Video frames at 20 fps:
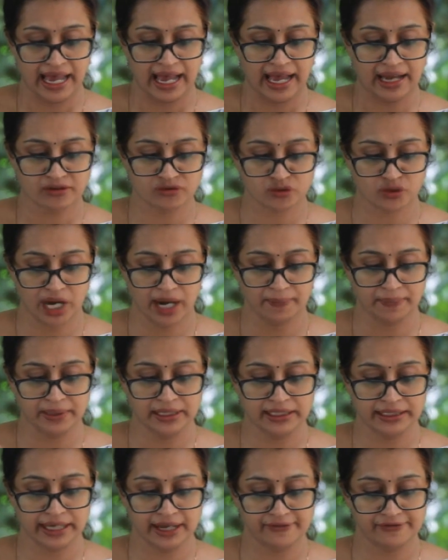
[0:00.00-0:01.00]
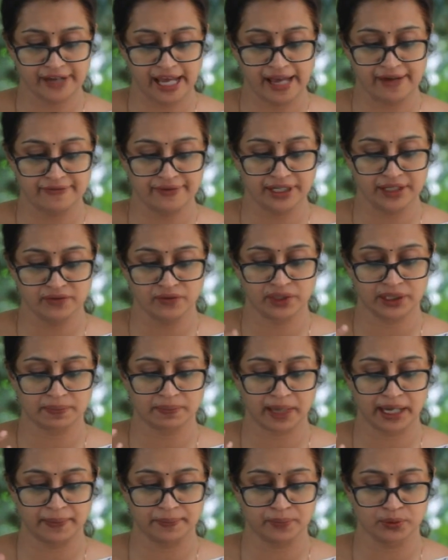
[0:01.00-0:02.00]
and trouble deaf heaven with
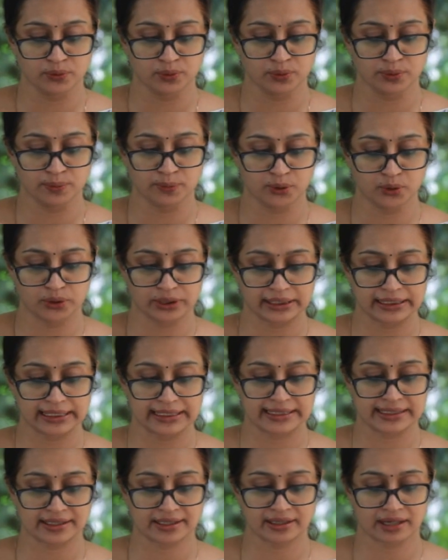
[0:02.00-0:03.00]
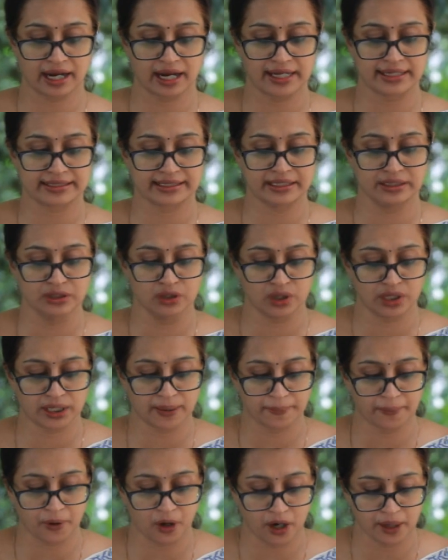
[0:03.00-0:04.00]
my bootless cries, and look
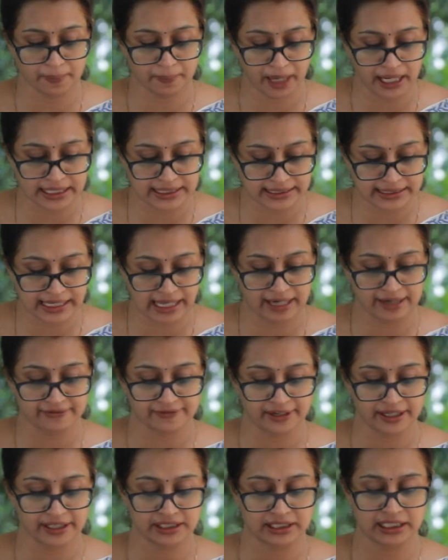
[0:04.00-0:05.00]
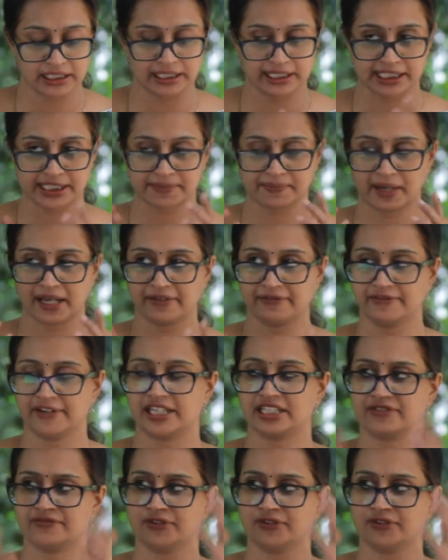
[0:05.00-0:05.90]
upon myself and curse my fate.